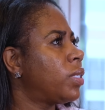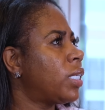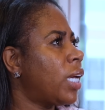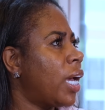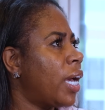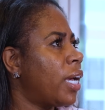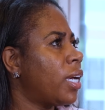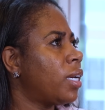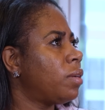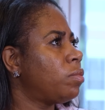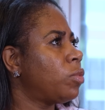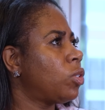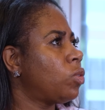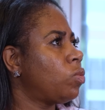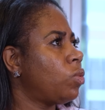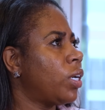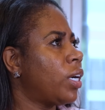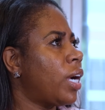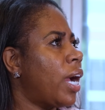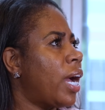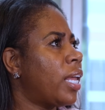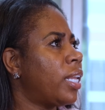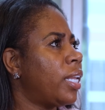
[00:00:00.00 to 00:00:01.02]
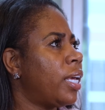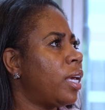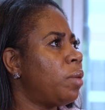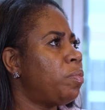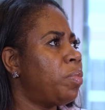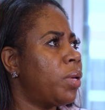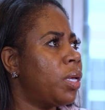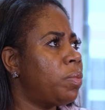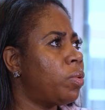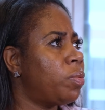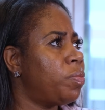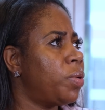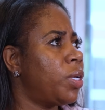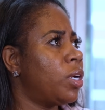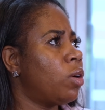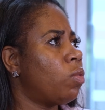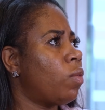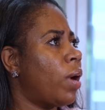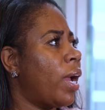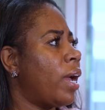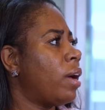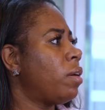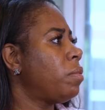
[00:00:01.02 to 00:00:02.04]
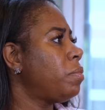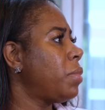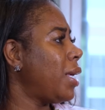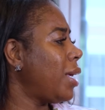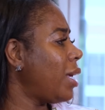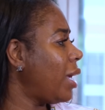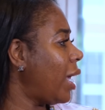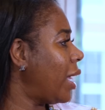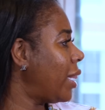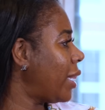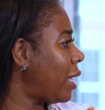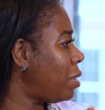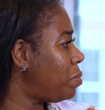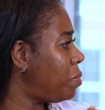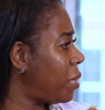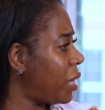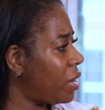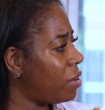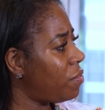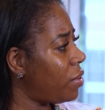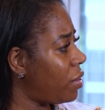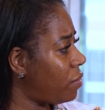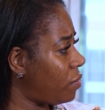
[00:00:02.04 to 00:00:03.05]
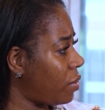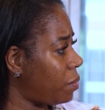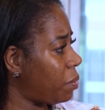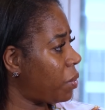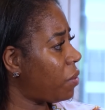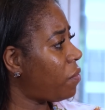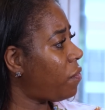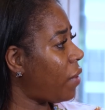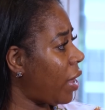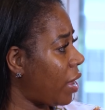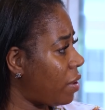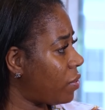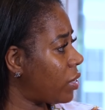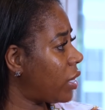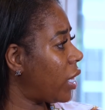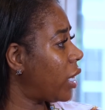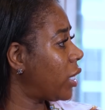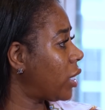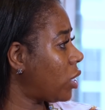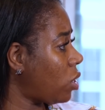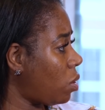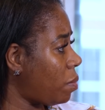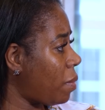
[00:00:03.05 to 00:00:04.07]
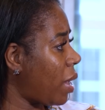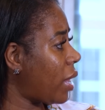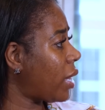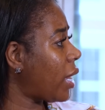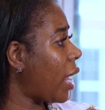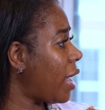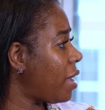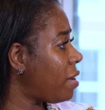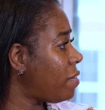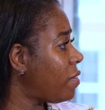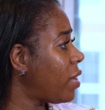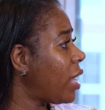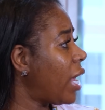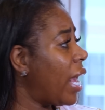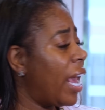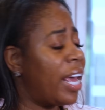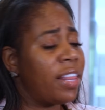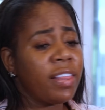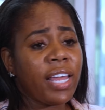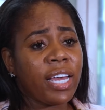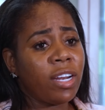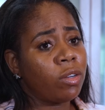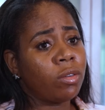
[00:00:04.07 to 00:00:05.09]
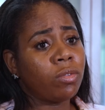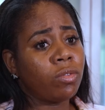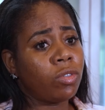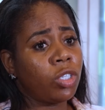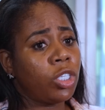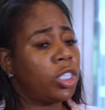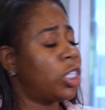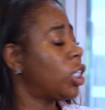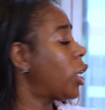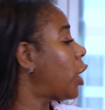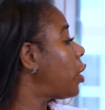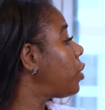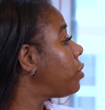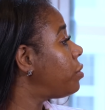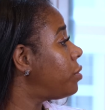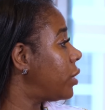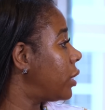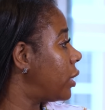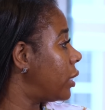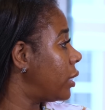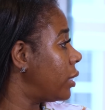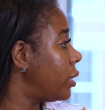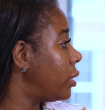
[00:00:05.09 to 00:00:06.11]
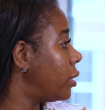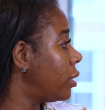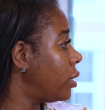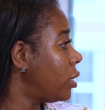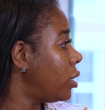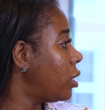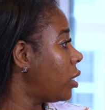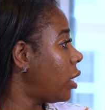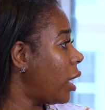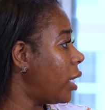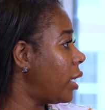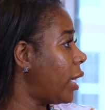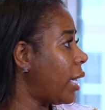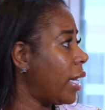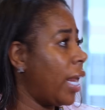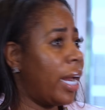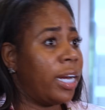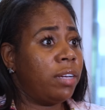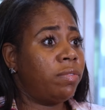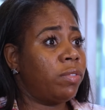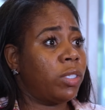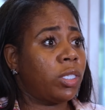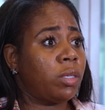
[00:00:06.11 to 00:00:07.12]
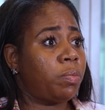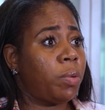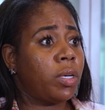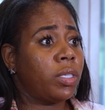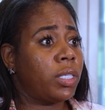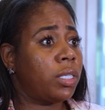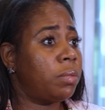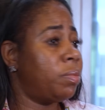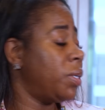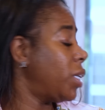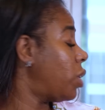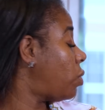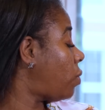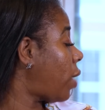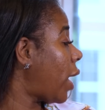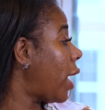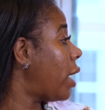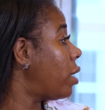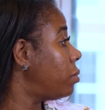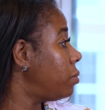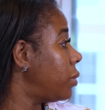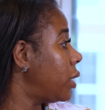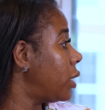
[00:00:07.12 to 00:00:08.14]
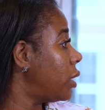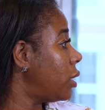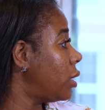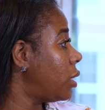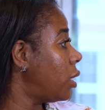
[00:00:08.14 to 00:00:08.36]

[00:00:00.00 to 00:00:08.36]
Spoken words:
times where I let people be around me and they benefit from the favor that's on my life, and they don't deserve it, and they're not even supposed to be around me.